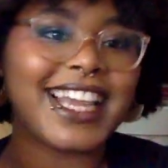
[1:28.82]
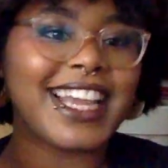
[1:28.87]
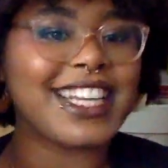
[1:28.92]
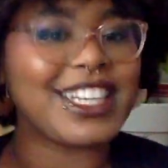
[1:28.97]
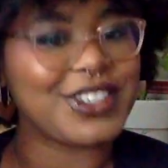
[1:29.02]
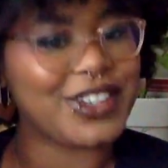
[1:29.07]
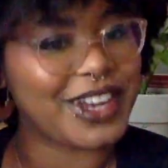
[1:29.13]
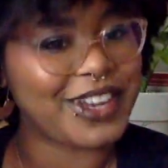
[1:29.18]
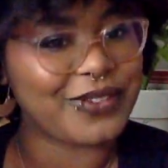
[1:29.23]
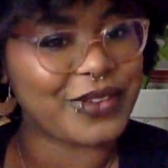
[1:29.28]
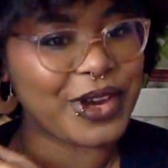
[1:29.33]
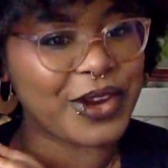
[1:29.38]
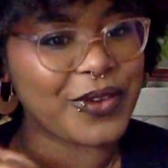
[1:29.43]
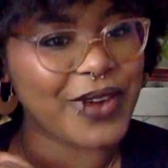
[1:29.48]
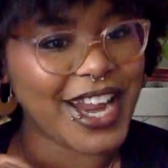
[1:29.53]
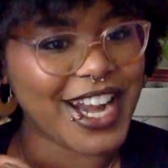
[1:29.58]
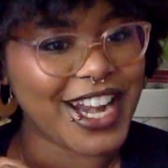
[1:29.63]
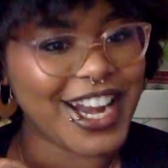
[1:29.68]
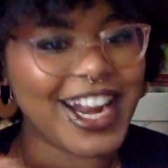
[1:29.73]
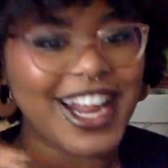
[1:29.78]
and Jeffrey
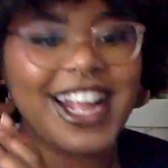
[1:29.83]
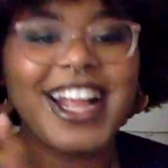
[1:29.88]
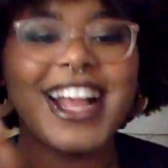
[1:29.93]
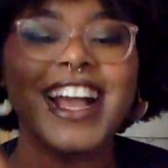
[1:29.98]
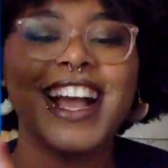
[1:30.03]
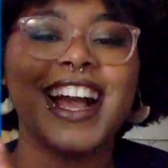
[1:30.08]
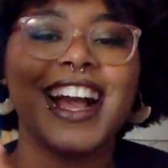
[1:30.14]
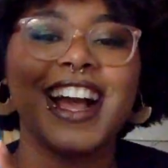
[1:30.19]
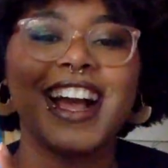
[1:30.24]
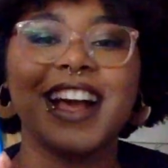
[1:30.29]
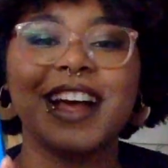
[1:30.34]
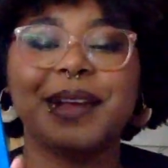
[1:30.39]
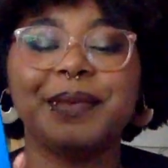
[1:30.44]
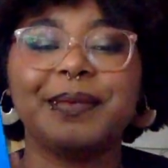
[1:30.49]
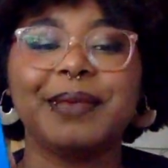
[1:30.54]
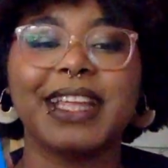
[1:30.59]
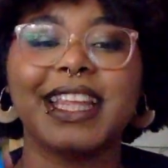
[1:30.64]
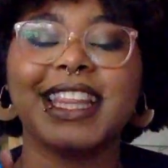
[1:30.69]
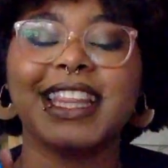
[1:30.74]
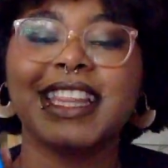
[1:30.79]
Craner.
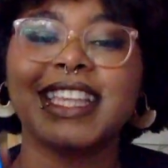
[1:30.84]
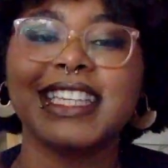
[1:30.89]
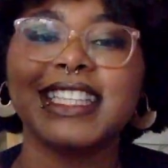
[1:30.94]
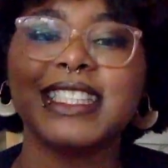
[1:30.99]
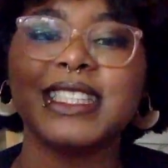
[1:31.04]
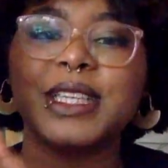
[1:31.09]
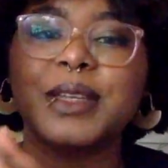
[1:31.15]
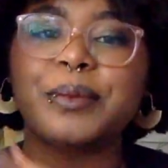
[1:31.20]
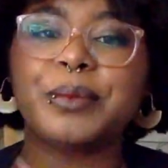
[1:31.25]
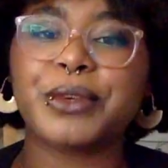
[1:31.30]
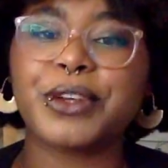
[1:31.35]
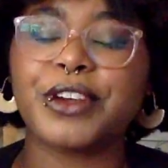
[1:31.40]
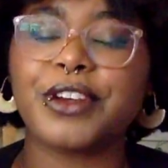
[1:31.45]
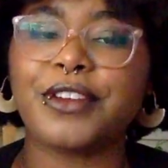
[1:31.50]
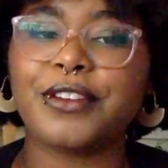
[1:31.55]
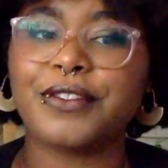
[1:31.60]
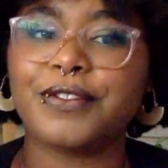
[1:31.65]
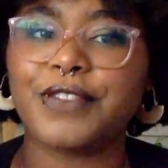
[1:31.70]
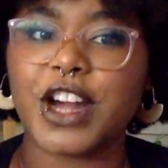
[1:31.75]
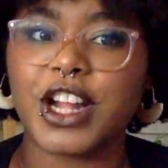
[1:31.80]
This book
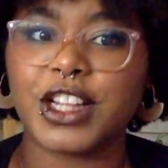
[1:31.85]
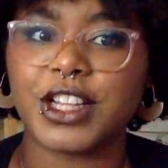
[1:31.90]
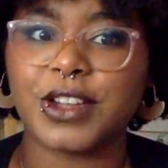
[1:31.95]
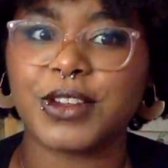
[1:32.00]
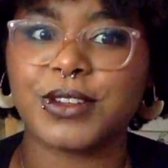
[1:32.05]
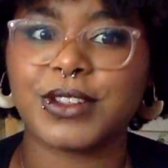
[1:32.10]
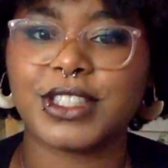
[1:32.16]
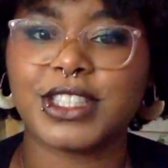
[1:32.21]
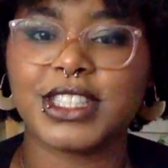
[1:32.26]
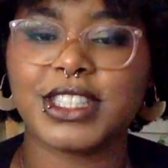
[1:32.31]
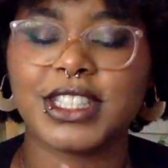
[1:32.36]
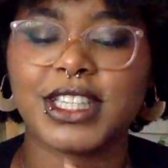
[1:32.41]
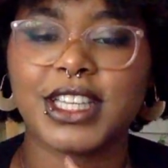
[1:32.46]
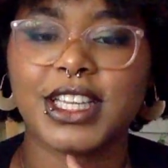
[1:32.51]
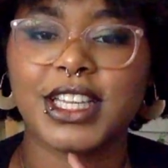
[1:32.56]
follows